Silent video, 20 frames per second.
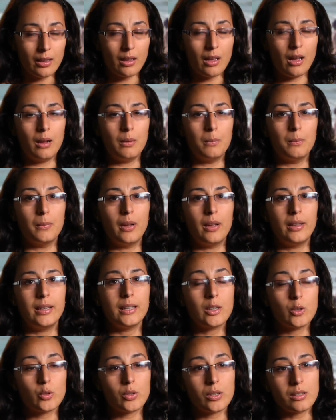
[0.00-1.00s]

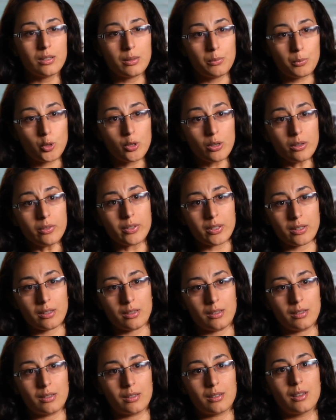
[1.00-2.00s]
ecosystem
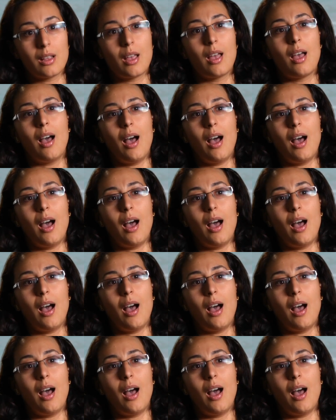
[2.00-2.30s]
services